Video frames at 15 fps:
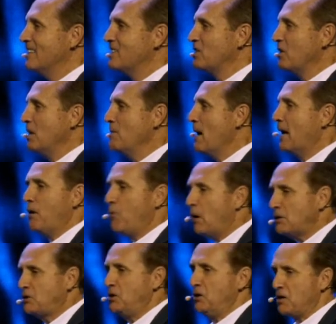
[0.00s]
So no matter
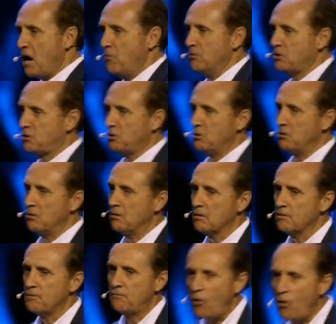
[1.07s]
what you're going through,
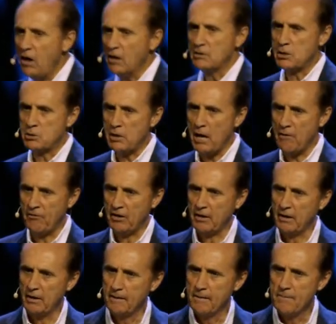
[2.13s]
400
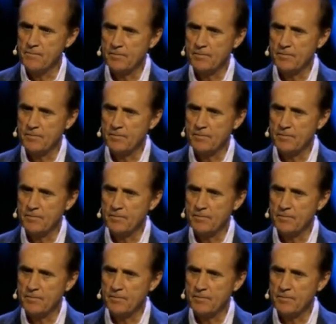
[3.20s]
traffic,